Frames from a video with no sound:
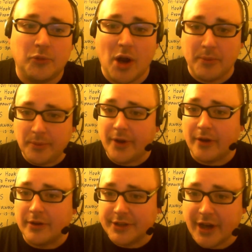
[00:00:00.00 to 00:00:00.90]
probably
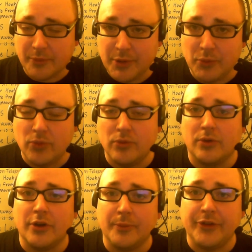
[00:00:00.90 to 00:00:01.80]
aren't the kind of people who are
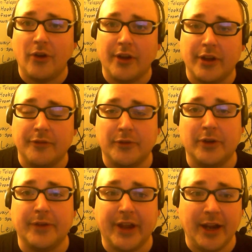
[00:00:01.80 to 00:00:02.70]
going to be talking in front
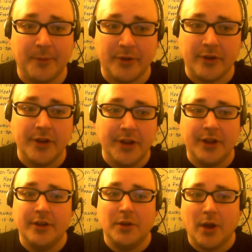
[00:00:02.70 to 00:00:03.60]
of a camera,
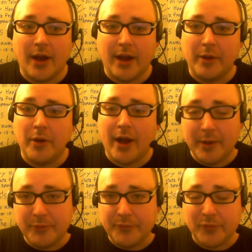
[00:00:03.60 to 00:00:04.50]

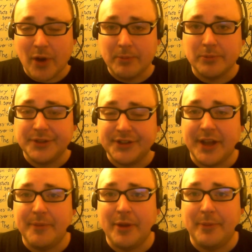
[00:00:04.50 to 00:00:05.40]
I'd probably
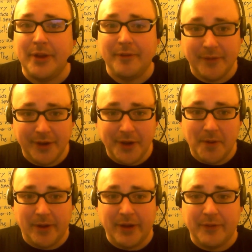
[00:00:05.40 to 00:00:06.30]
say maybe
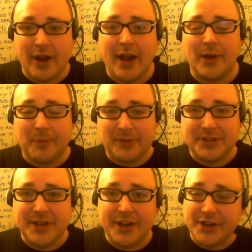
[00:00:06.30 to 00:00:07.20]
even higher
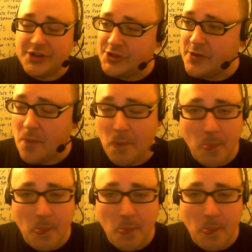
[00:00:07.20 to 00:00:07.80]
percentage